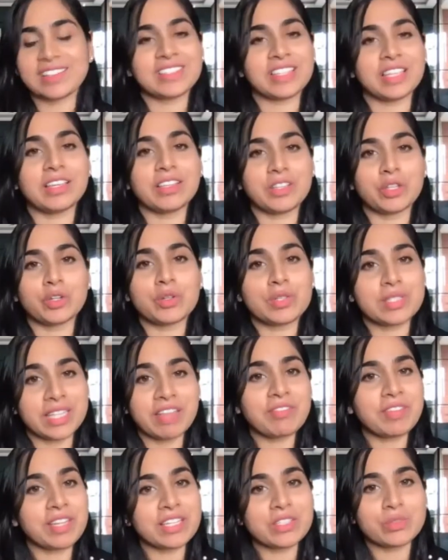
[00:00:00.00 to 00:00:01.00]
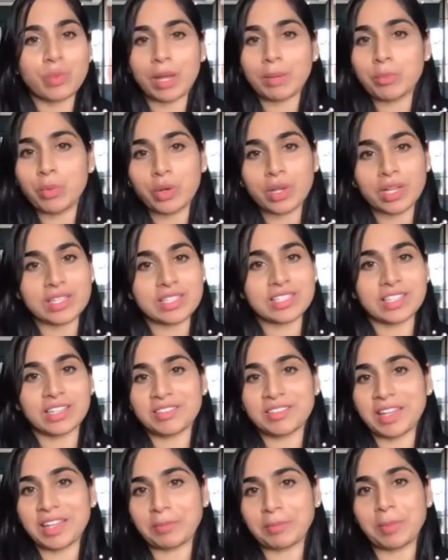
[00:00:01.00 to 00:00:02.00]
safety is one more
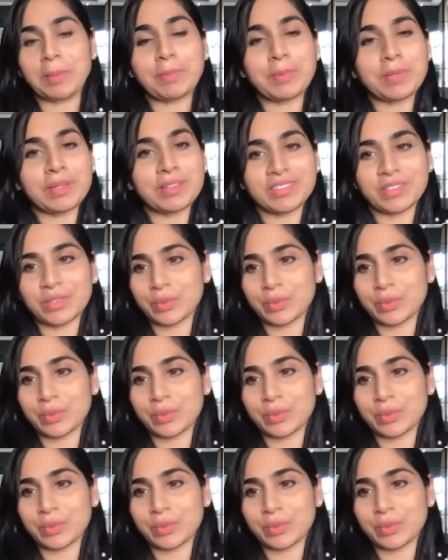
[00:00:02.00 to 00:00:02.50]
concern that people